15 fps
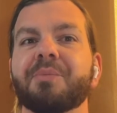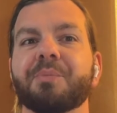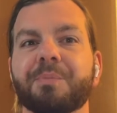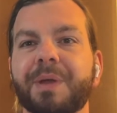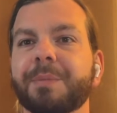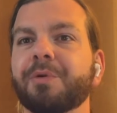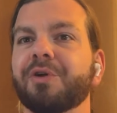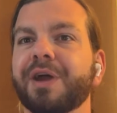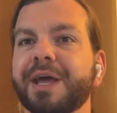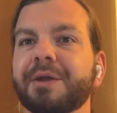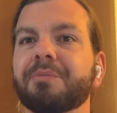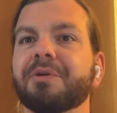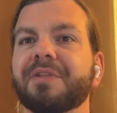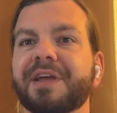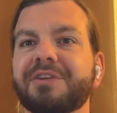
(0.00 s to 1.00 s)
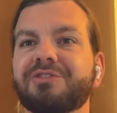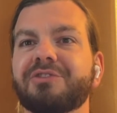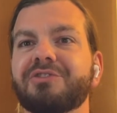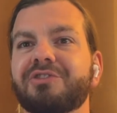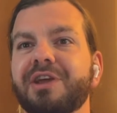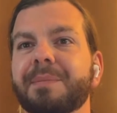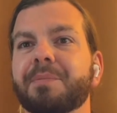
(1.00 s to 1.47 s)
People are in a
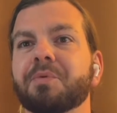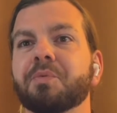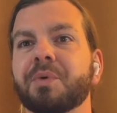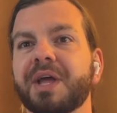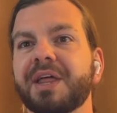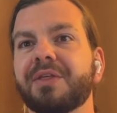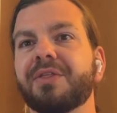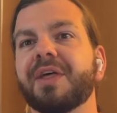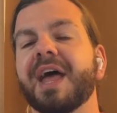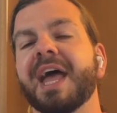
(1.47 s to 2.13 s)
relationship with